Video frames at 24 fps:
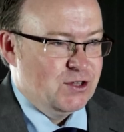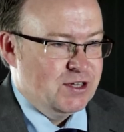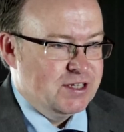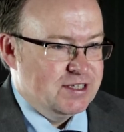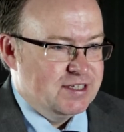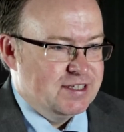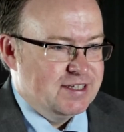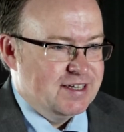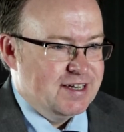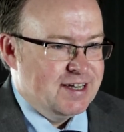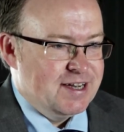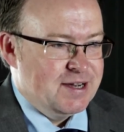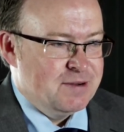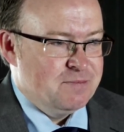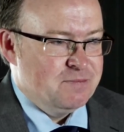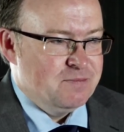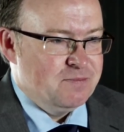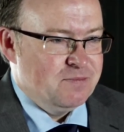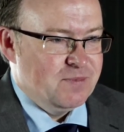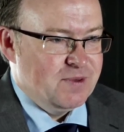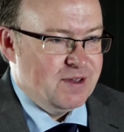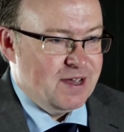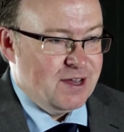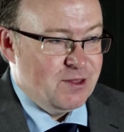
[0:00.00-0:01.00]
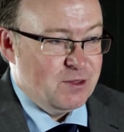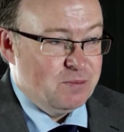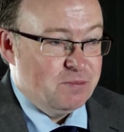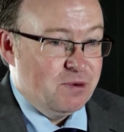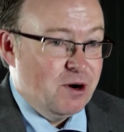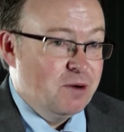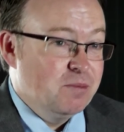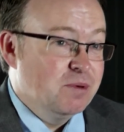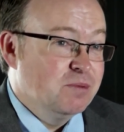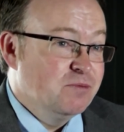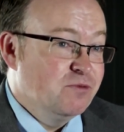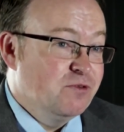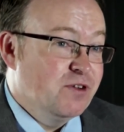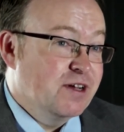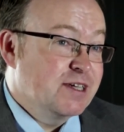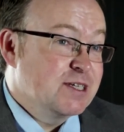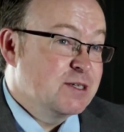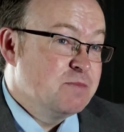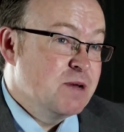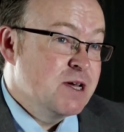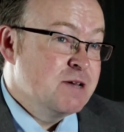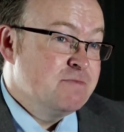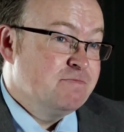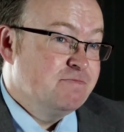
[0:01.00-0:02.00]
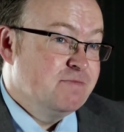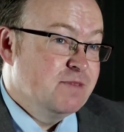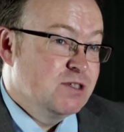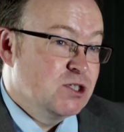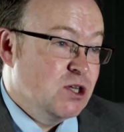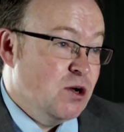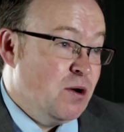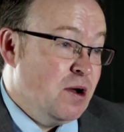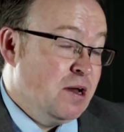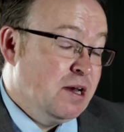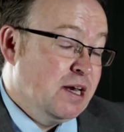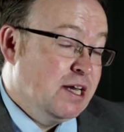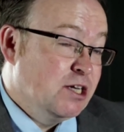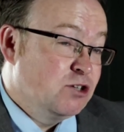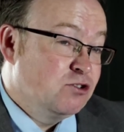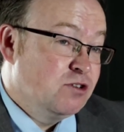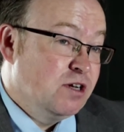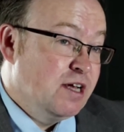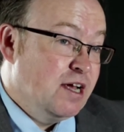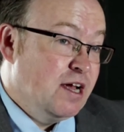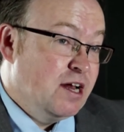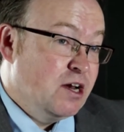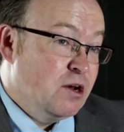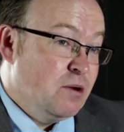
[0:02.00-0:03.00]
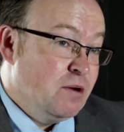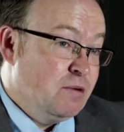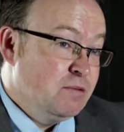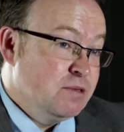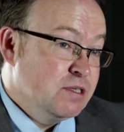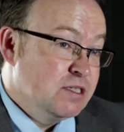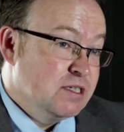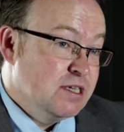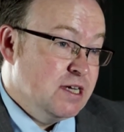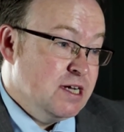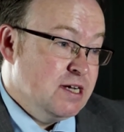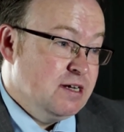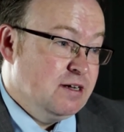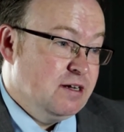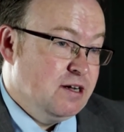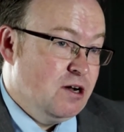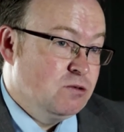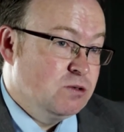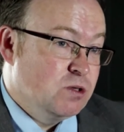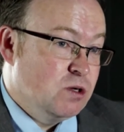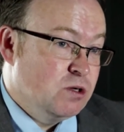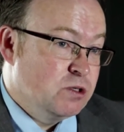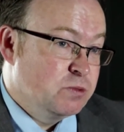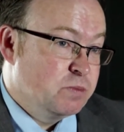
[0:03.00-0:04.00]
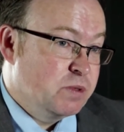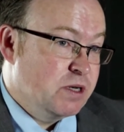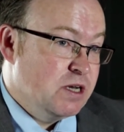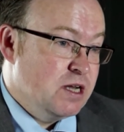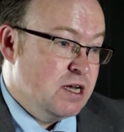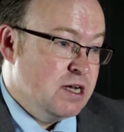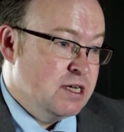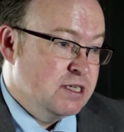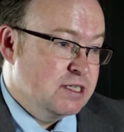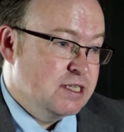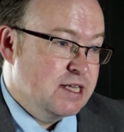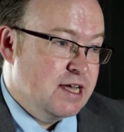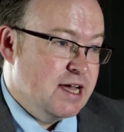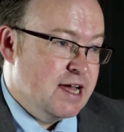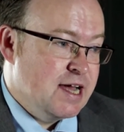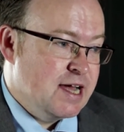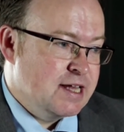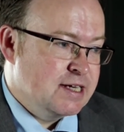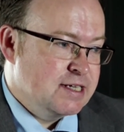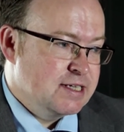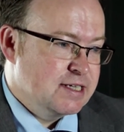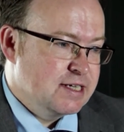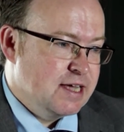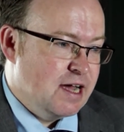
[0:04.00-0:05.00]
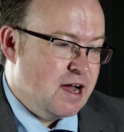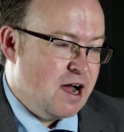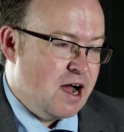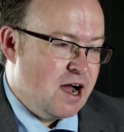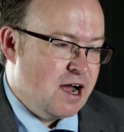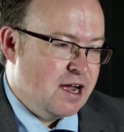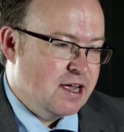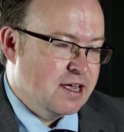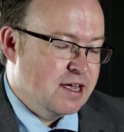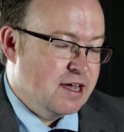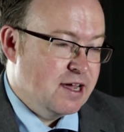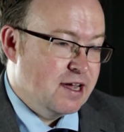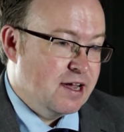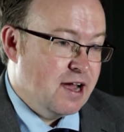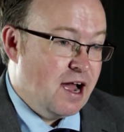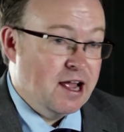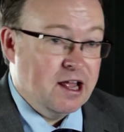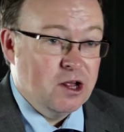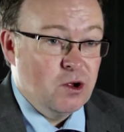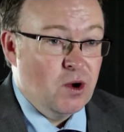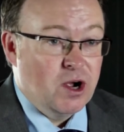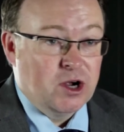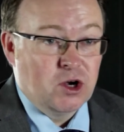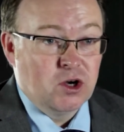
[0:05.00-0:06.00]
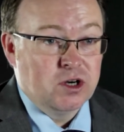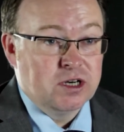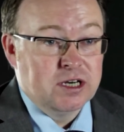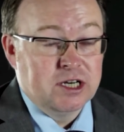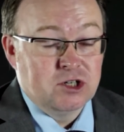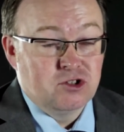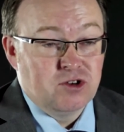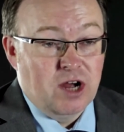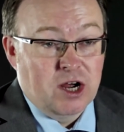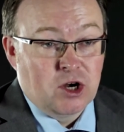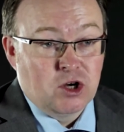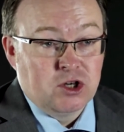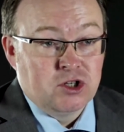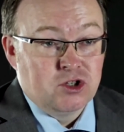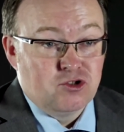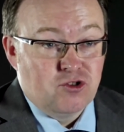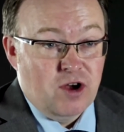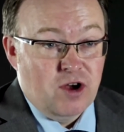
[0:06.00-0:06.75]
The problem fixed me. So I literally, you know, I was hospitalized, and I couldn't